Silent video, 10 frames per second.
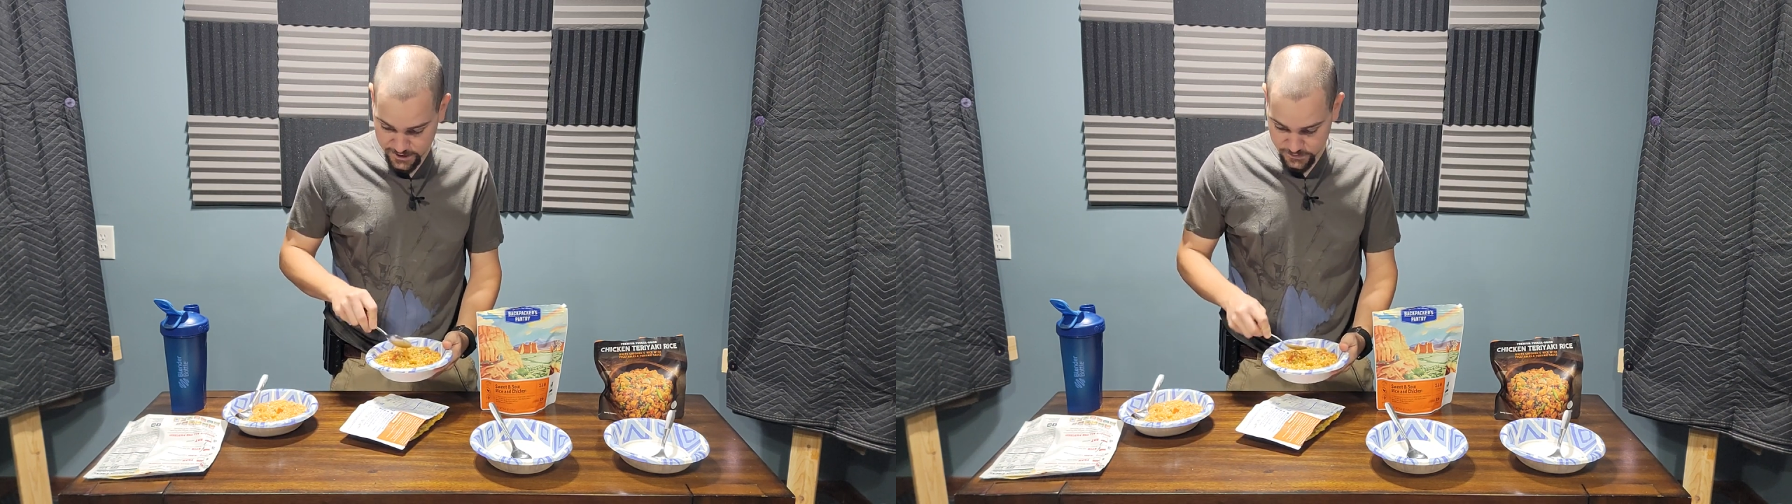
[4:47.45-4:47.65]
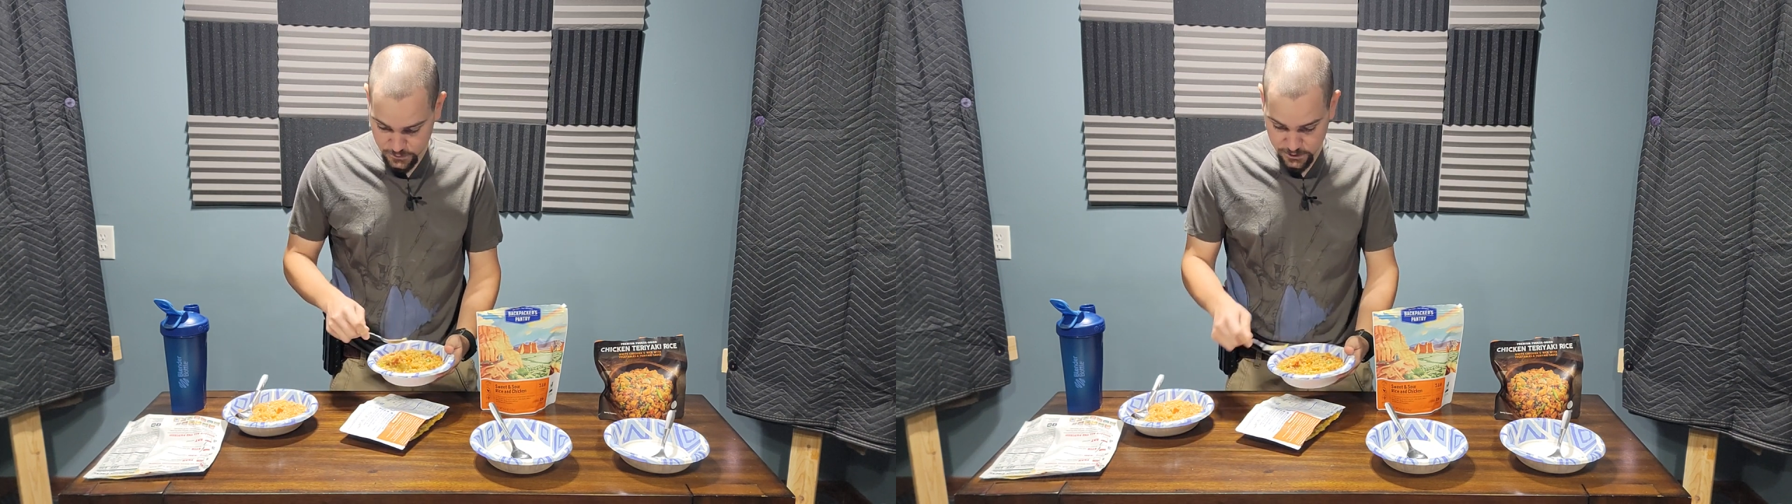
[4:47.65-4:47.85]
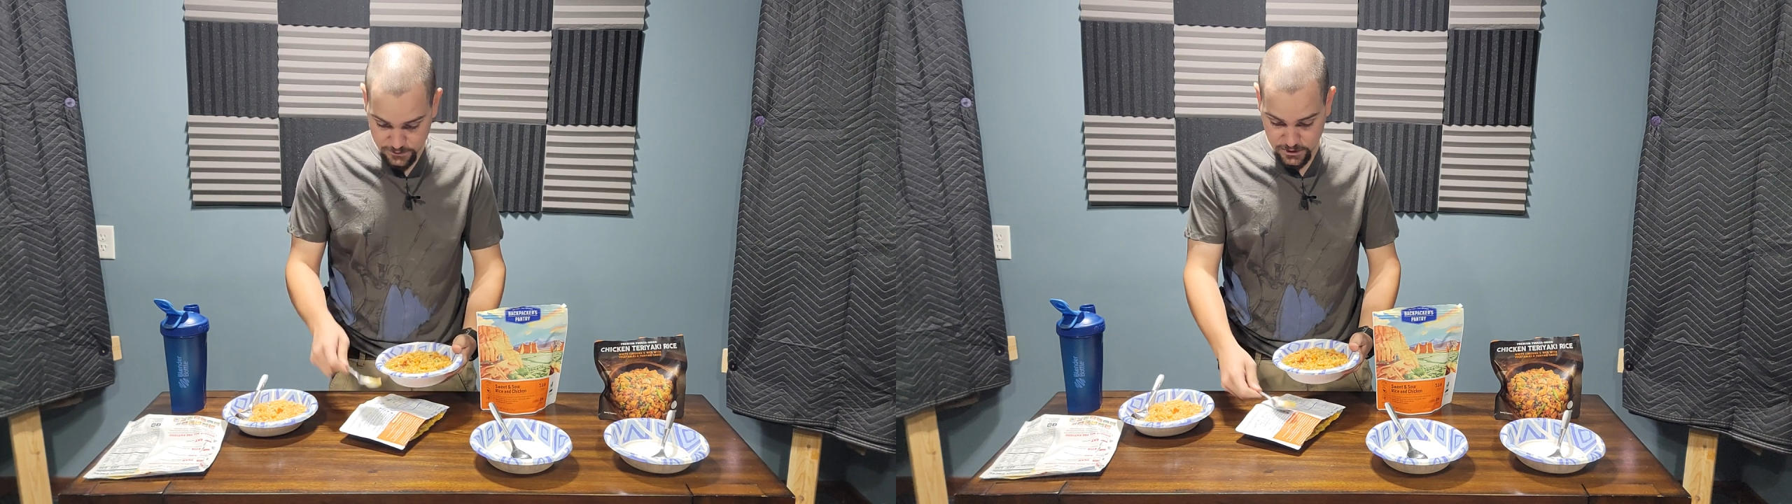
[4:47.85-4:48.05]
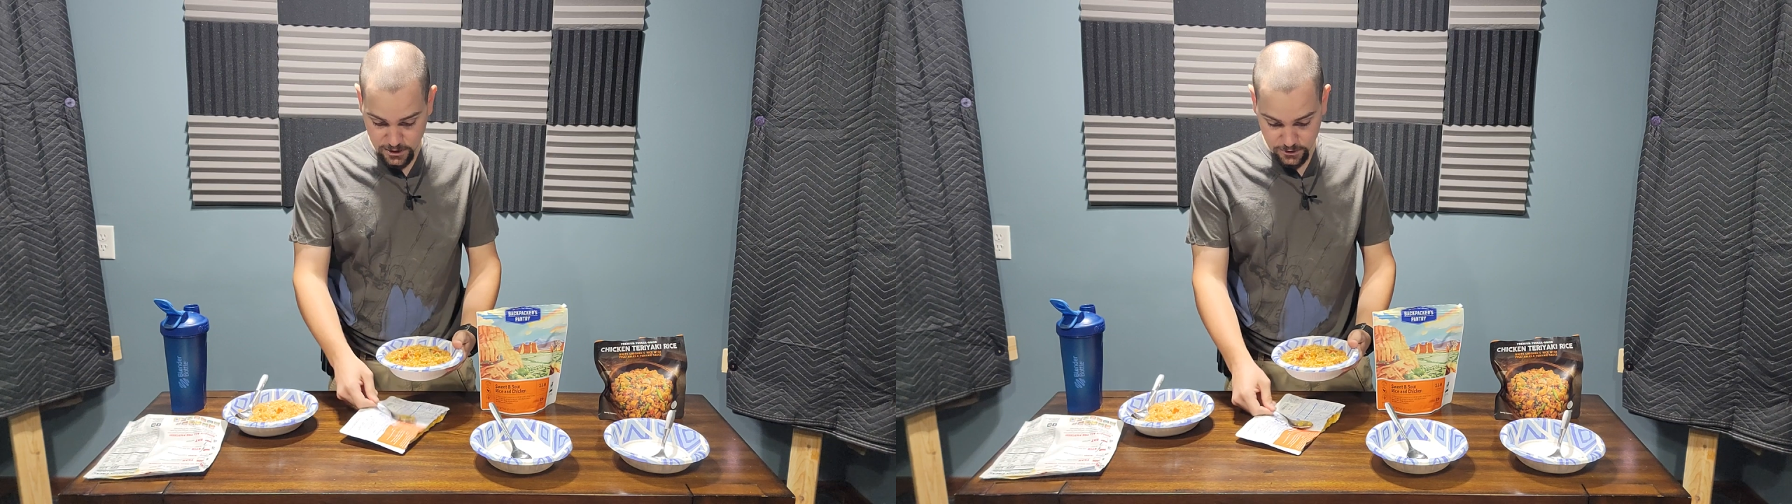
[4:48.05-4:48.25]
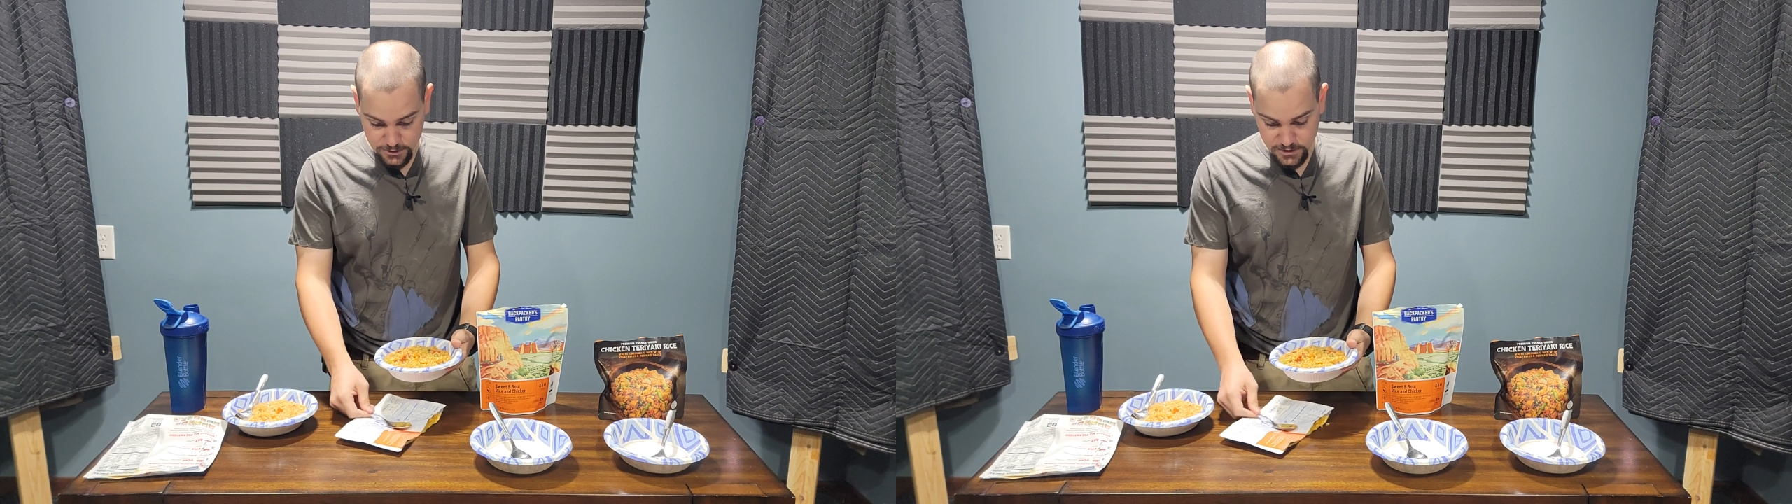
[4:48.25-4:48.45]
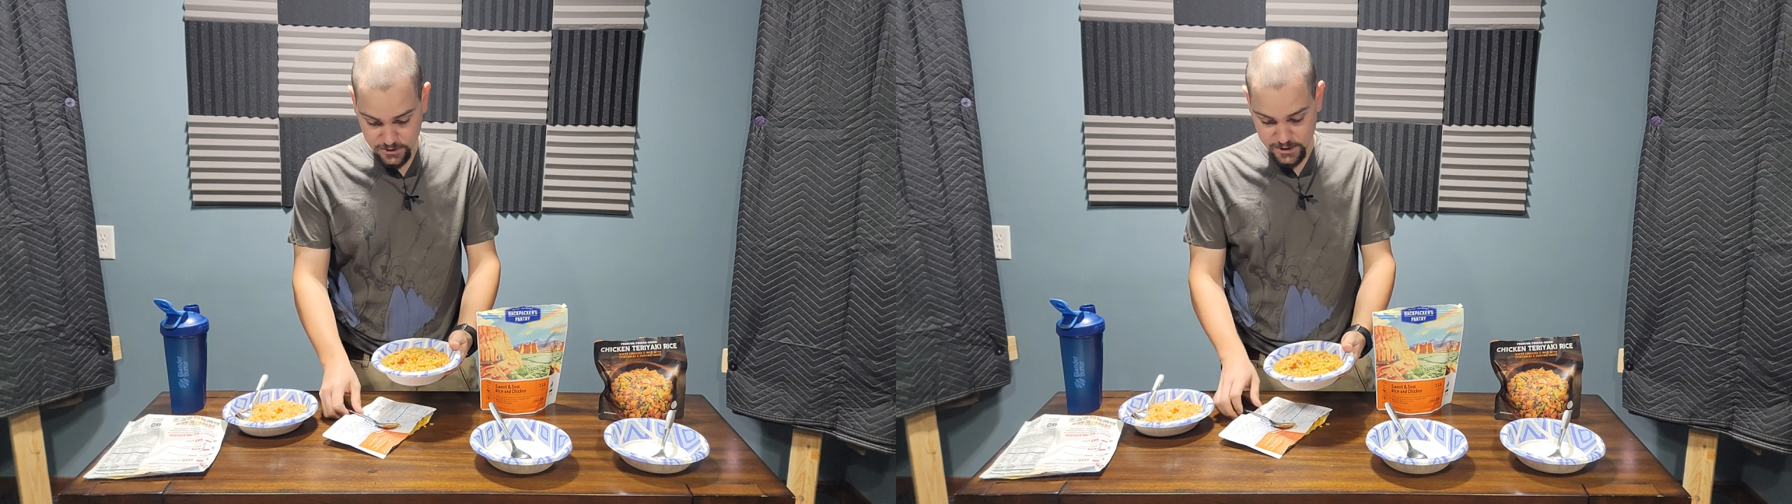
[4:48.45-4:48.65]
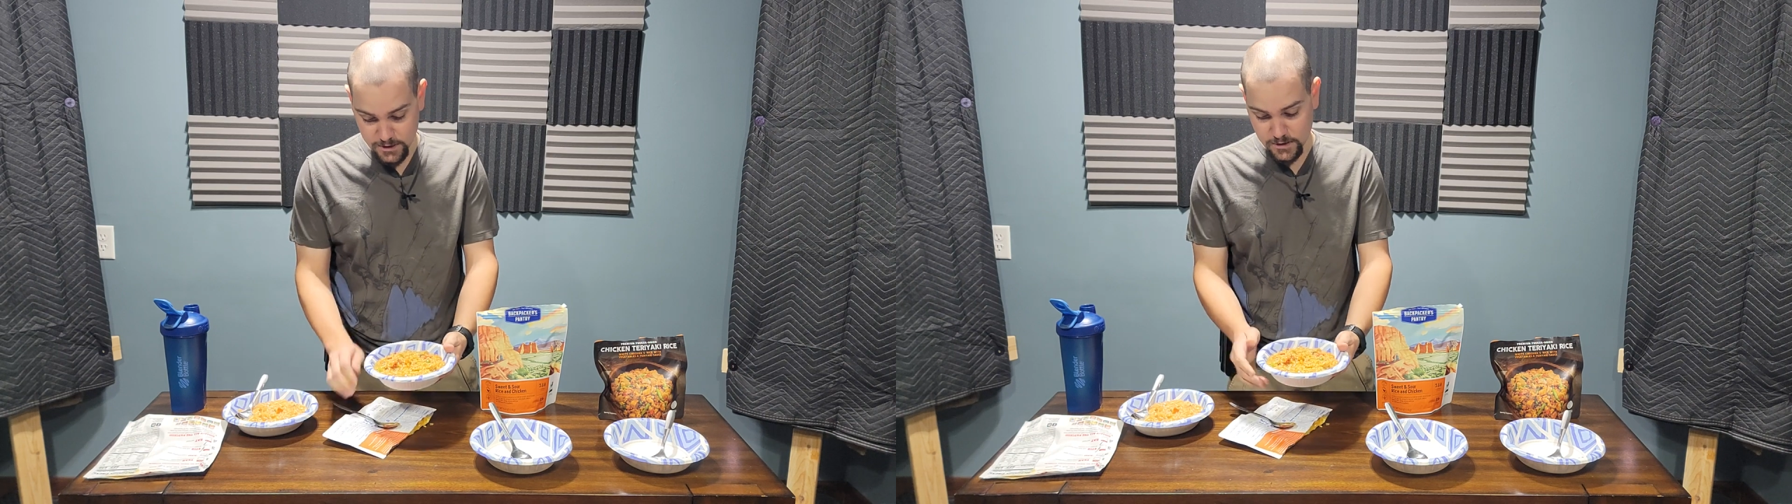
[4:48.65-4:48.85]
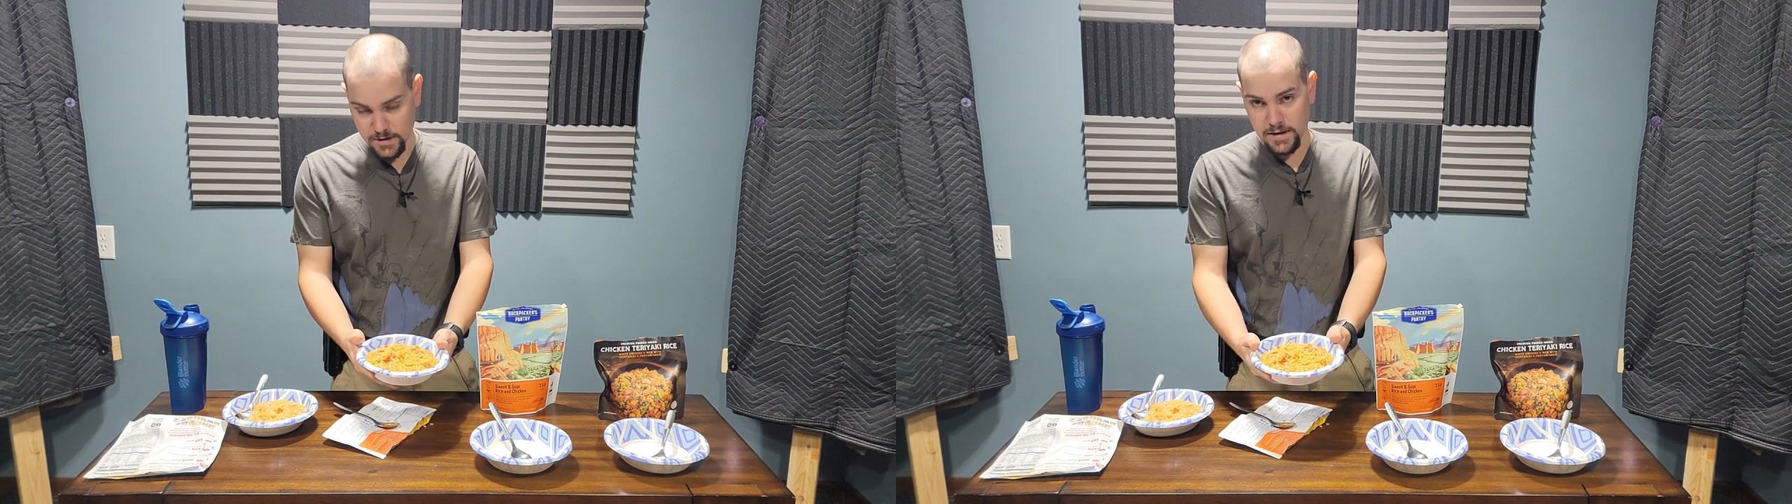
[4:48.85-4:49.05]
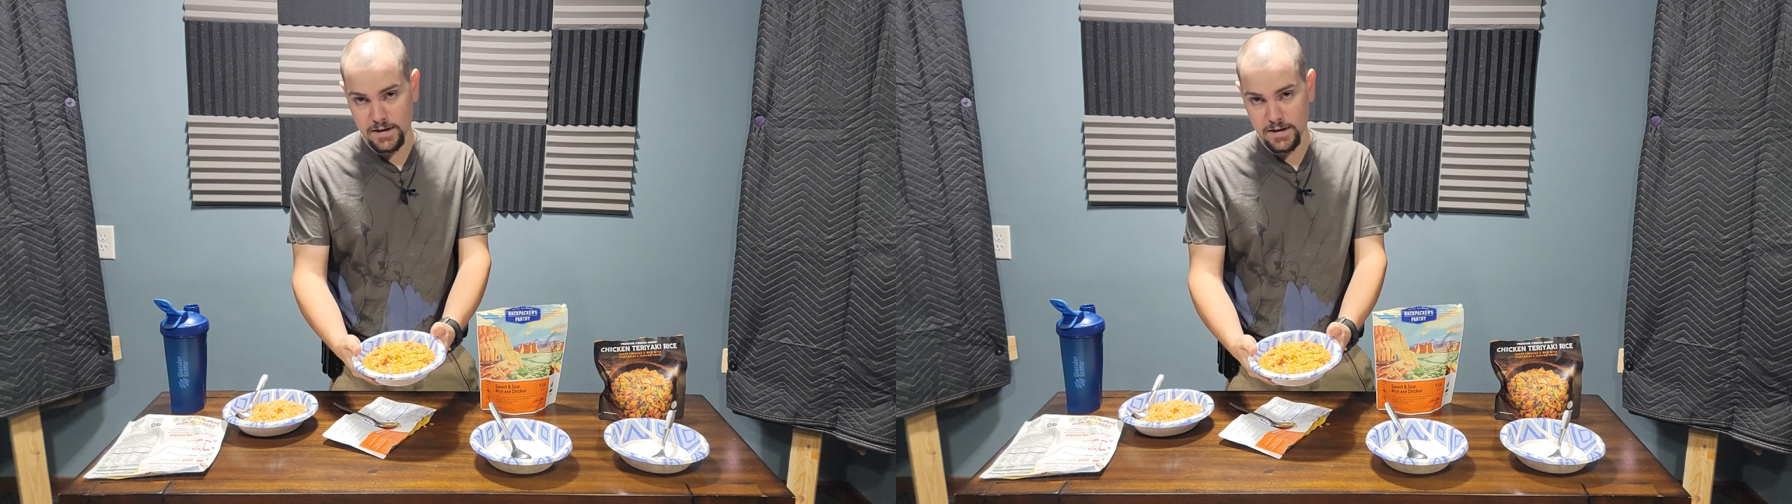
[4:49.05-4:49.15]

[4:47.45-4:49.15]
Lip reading: you have some different colors in there.